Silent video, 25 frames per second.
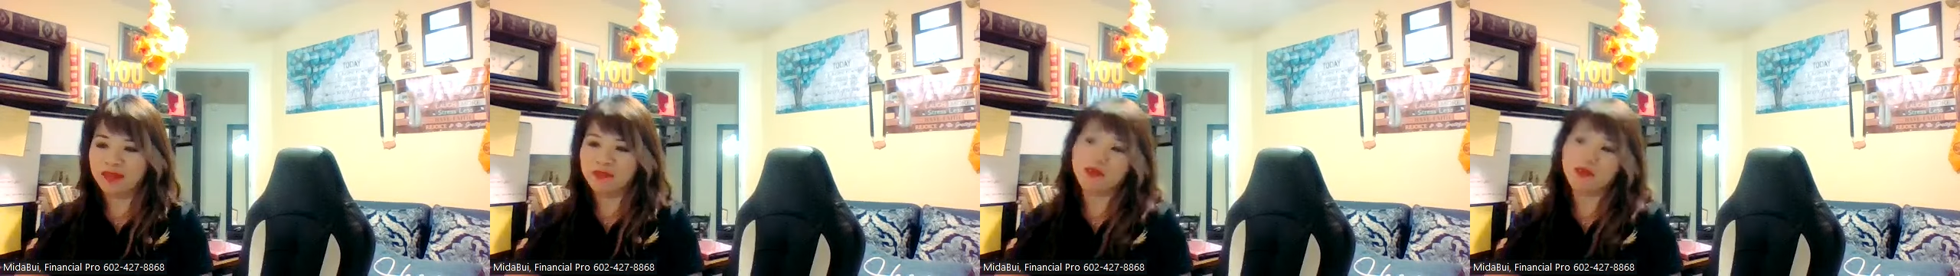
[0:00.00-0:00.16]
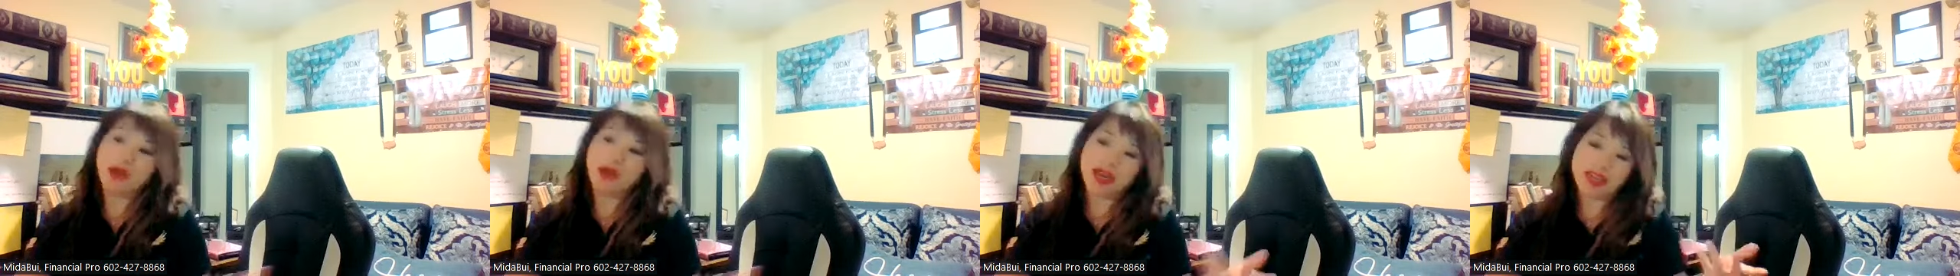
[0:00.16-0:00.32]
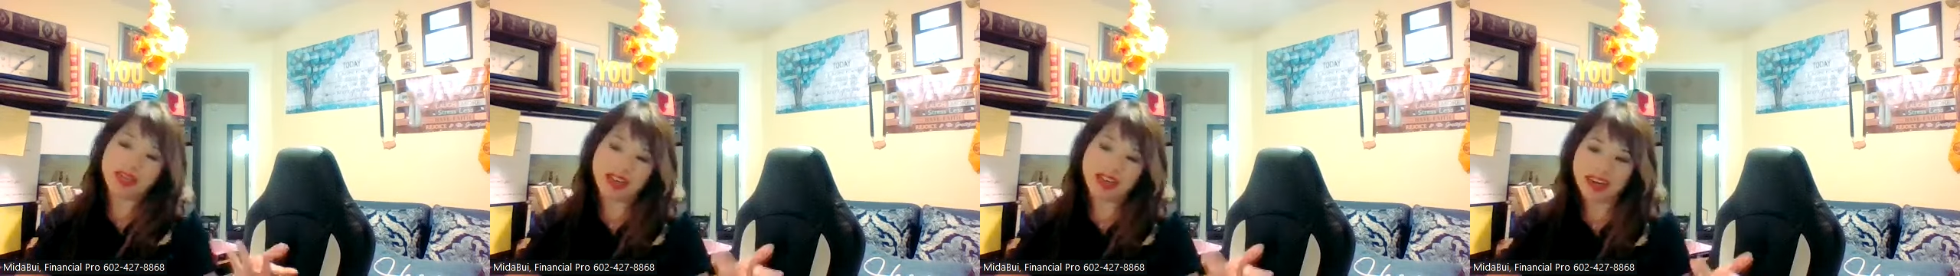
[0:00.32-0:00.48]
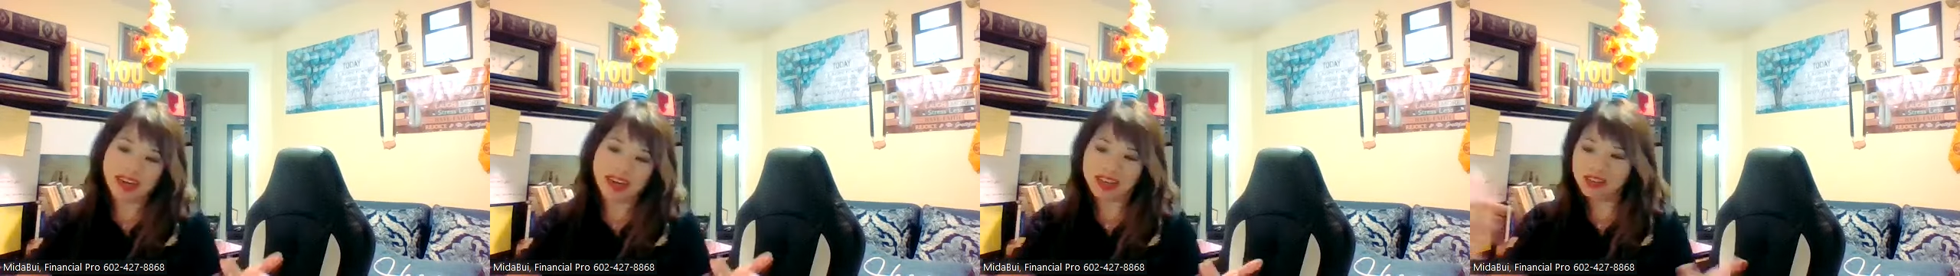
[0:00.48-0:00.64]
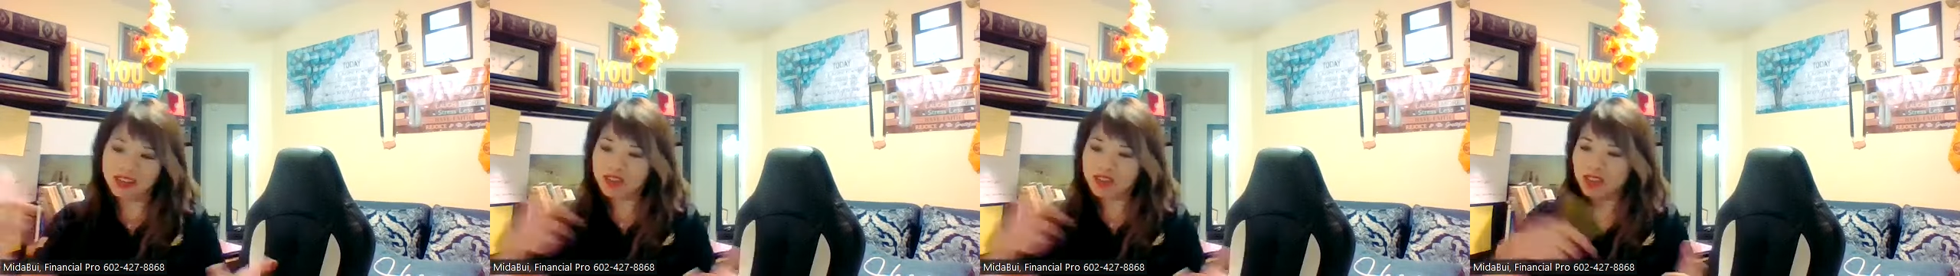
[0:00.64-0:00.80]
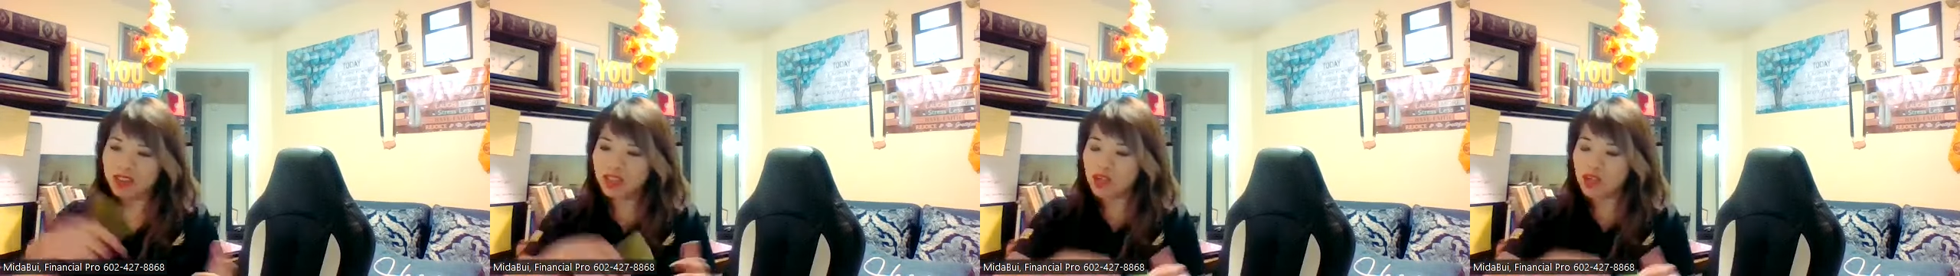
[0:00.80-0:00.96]

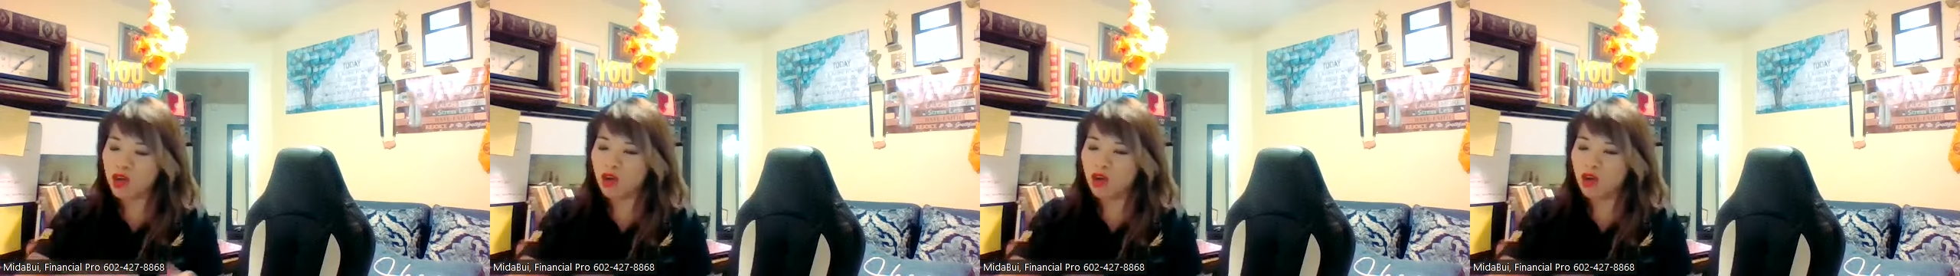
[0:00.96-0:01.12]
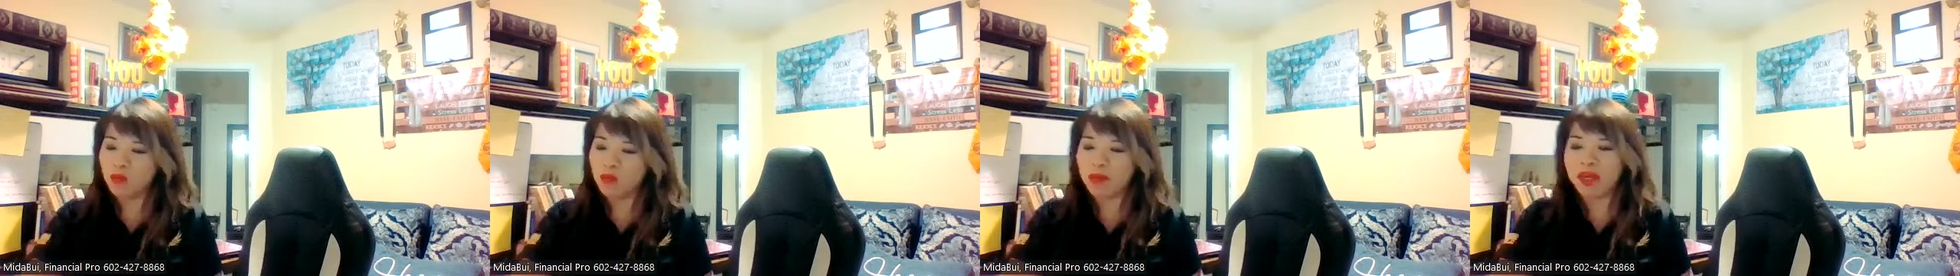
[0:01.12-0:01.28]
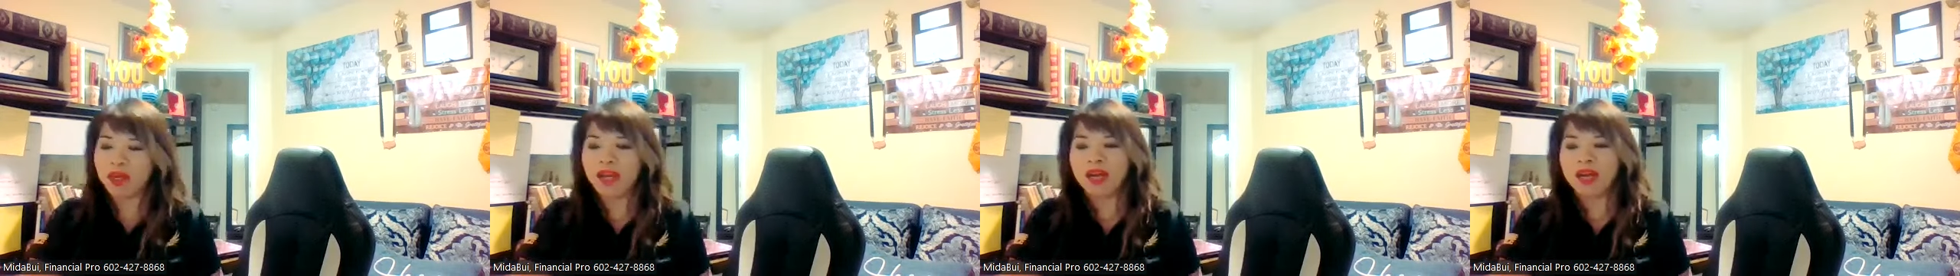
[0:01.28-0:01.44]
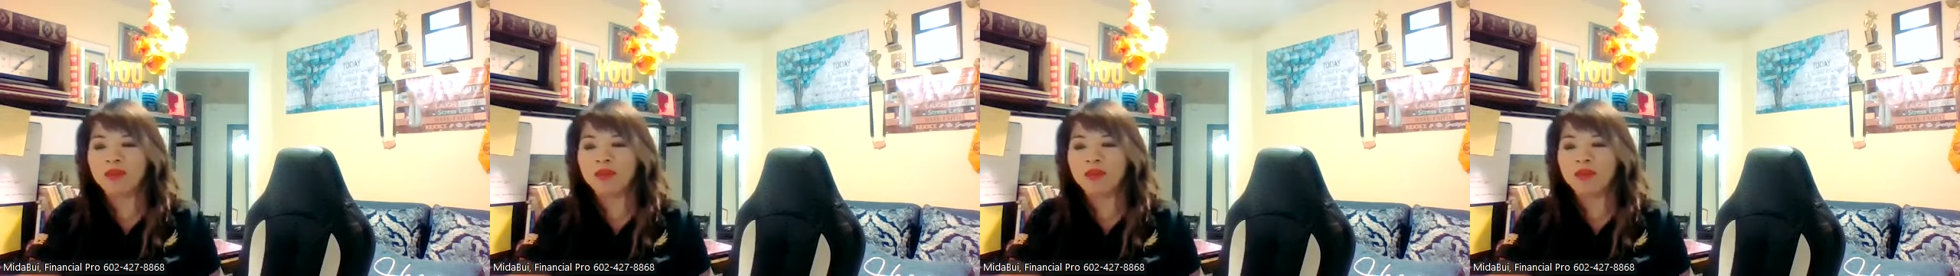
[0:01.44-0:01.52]
Mida, you can call me.